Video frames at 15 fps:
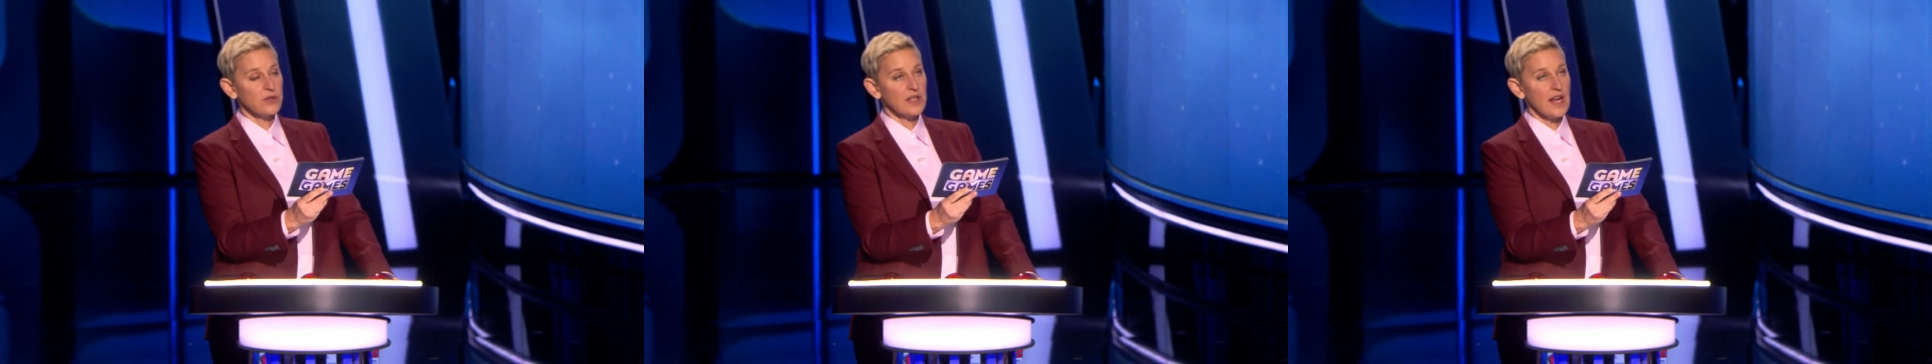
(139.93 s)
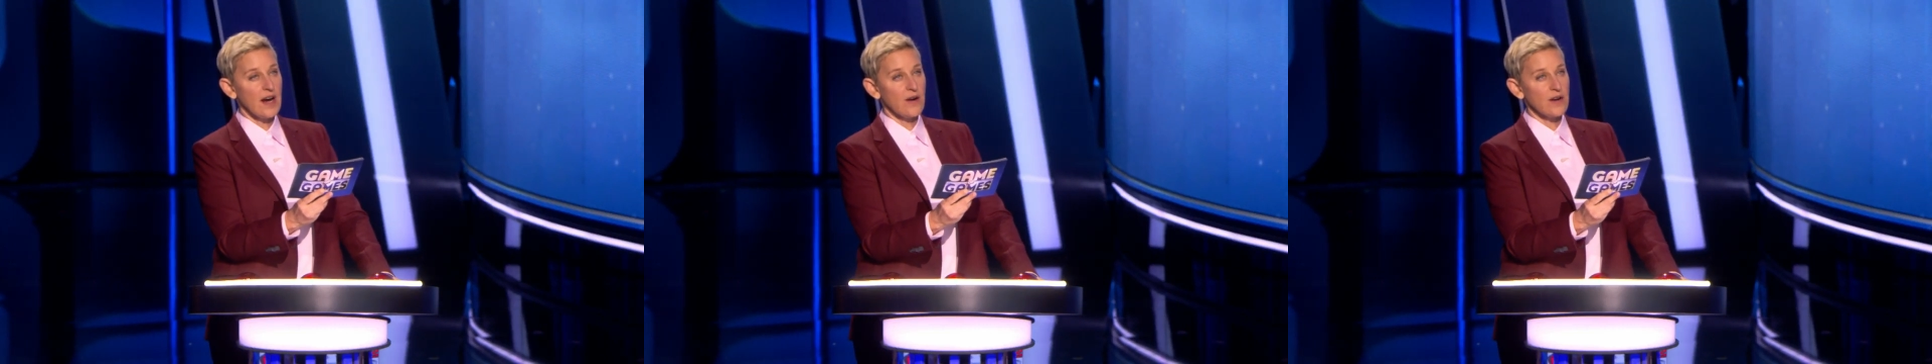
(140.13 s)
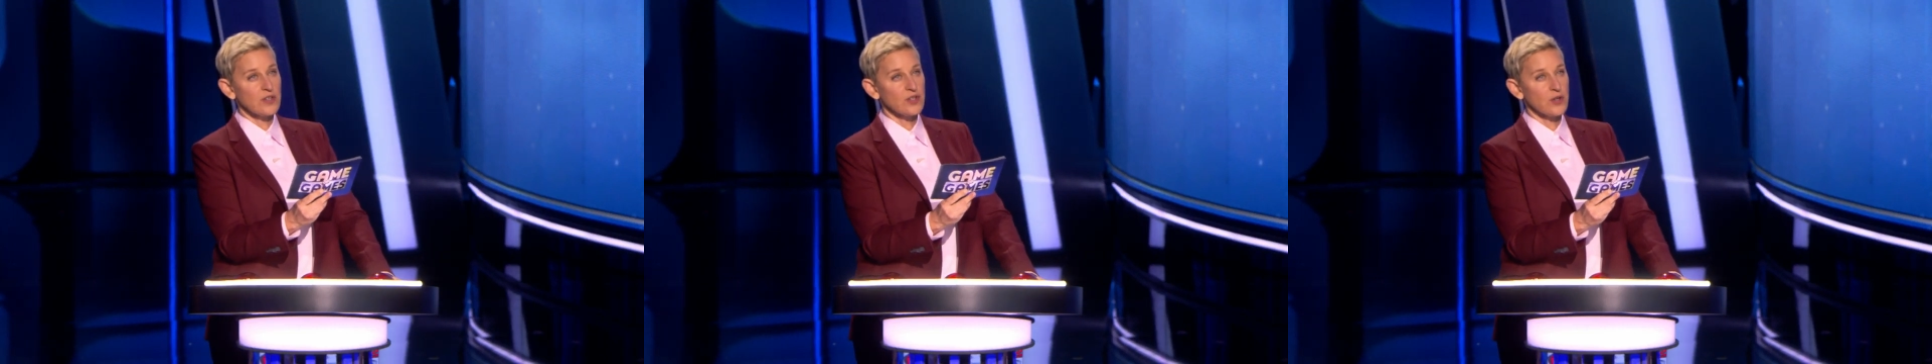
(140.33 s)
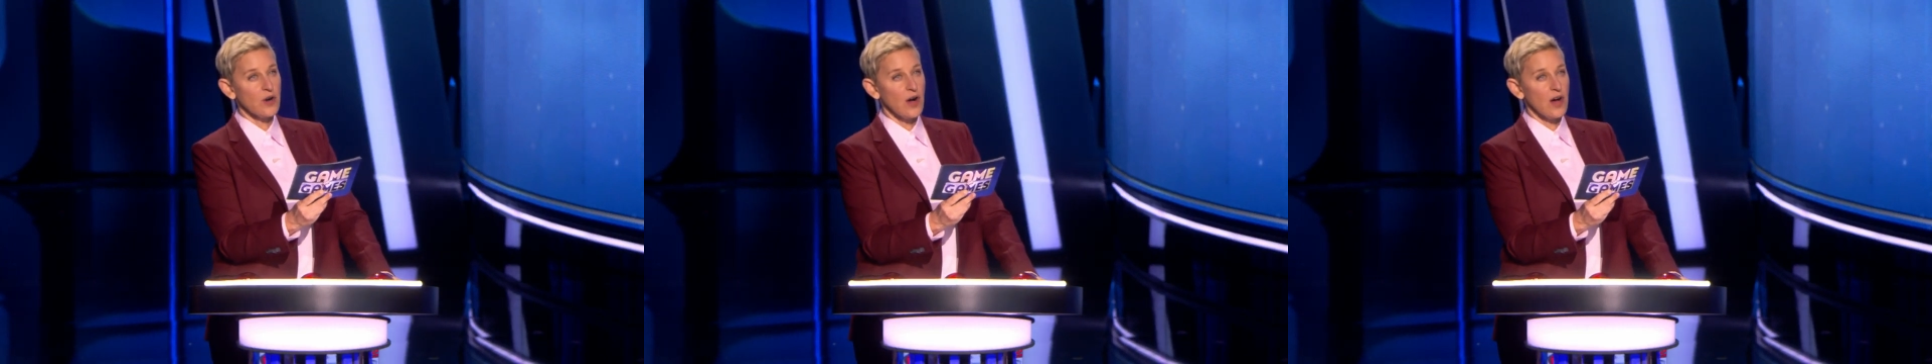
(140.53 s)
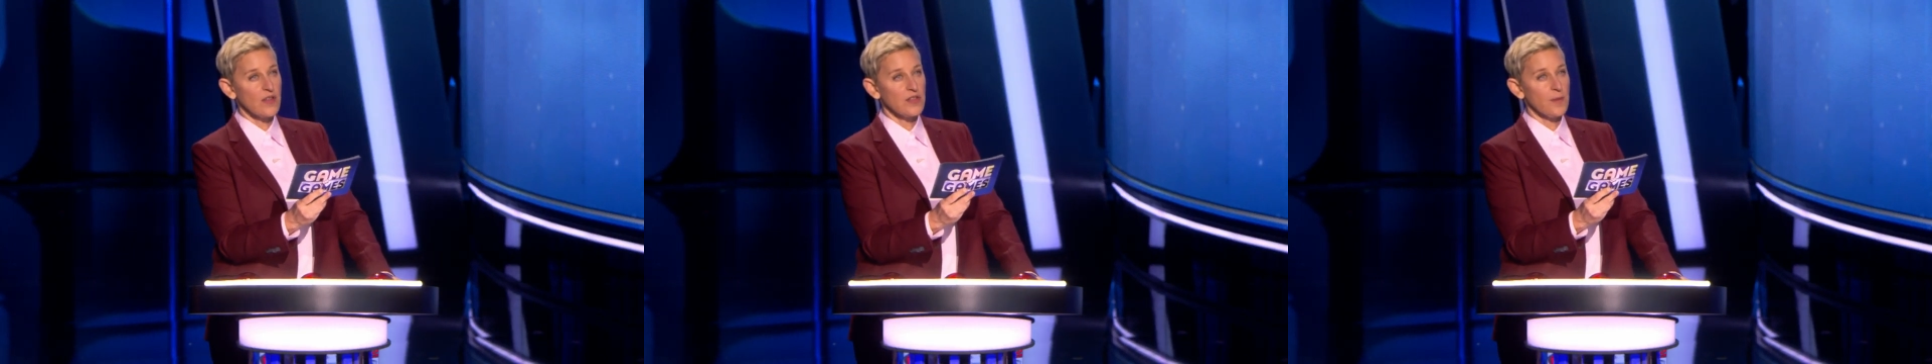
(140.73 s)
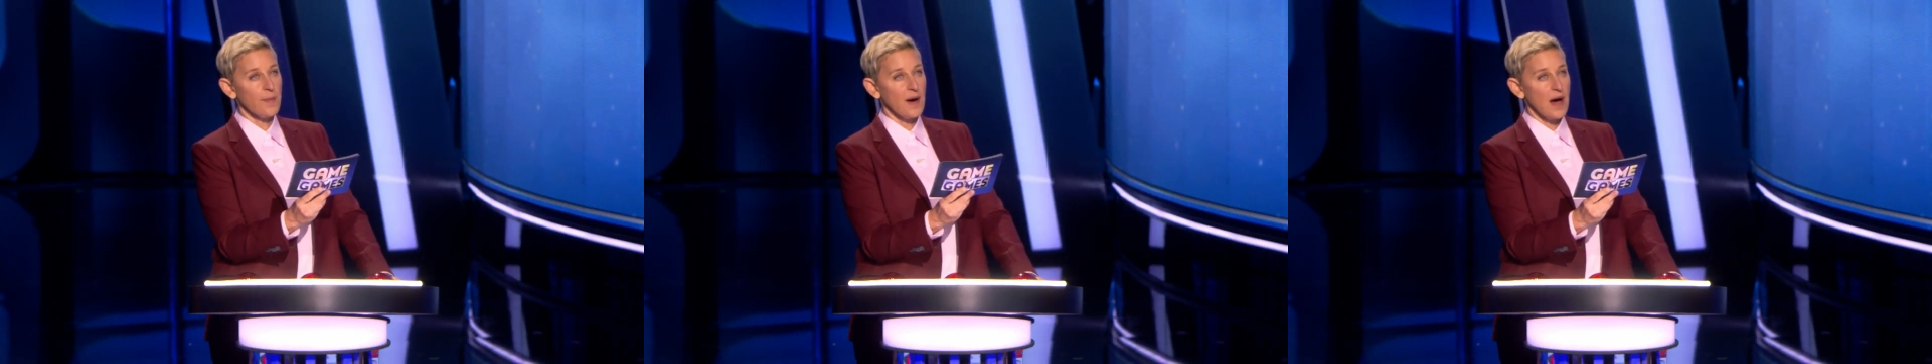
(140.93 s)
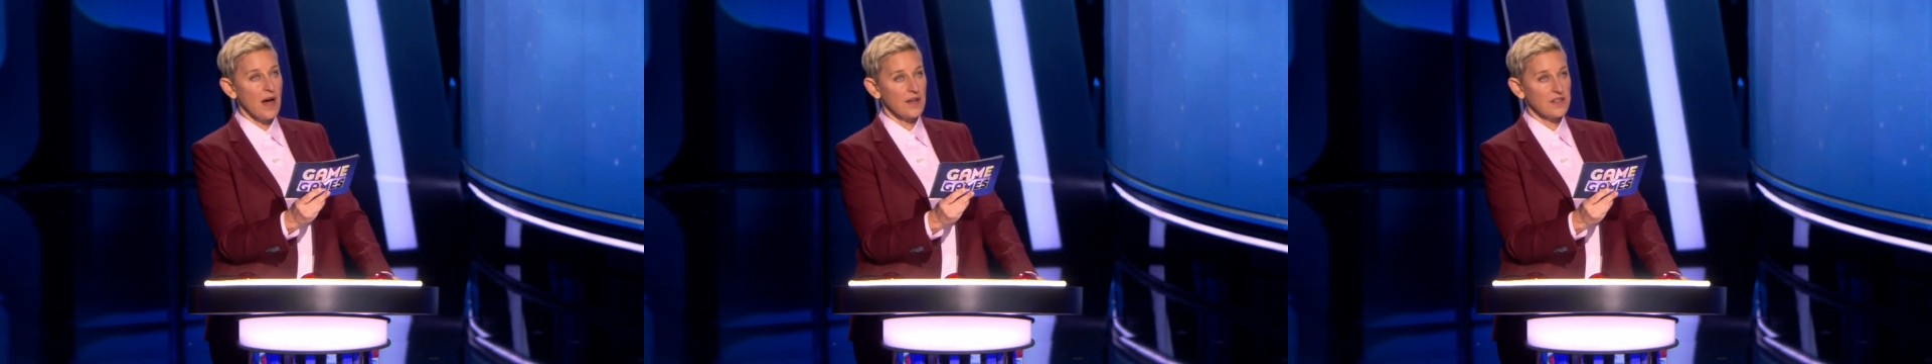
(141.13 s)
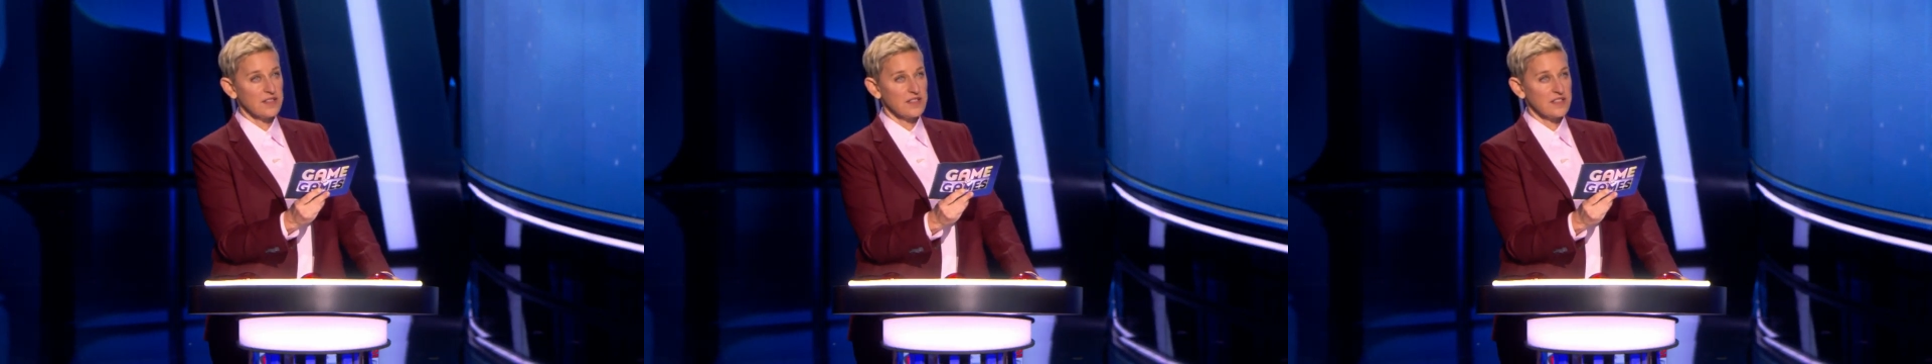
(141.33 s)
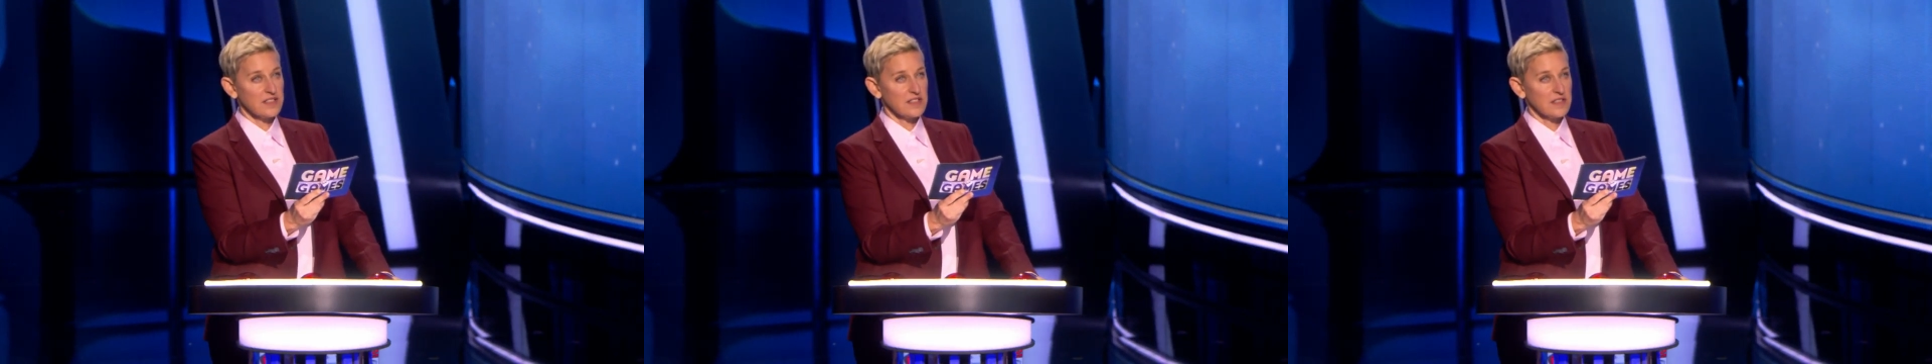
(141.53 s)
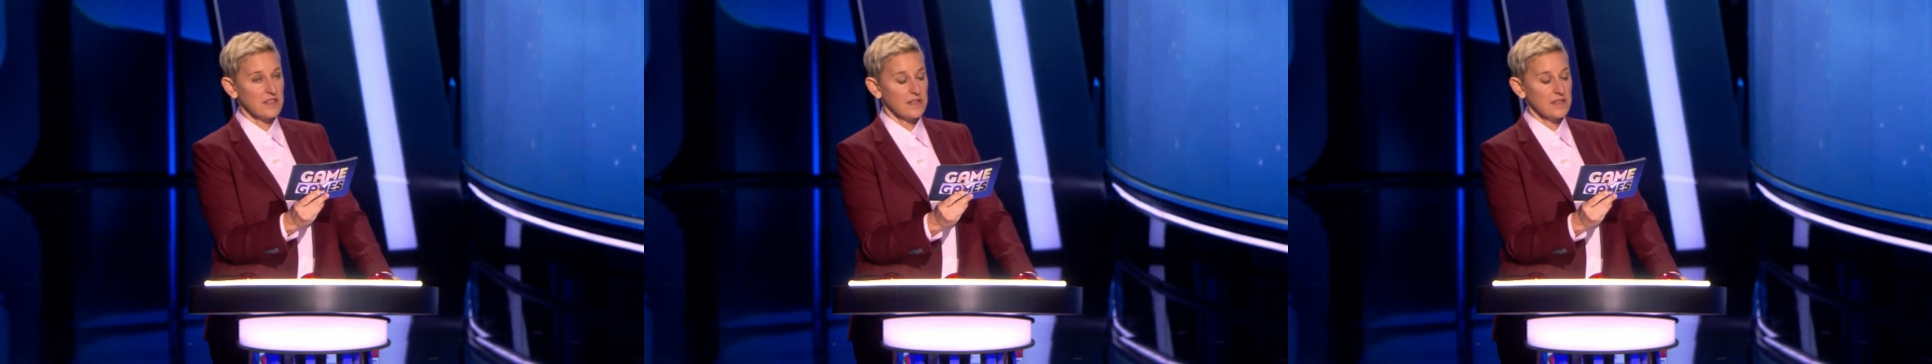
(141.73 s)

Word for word: character on the box.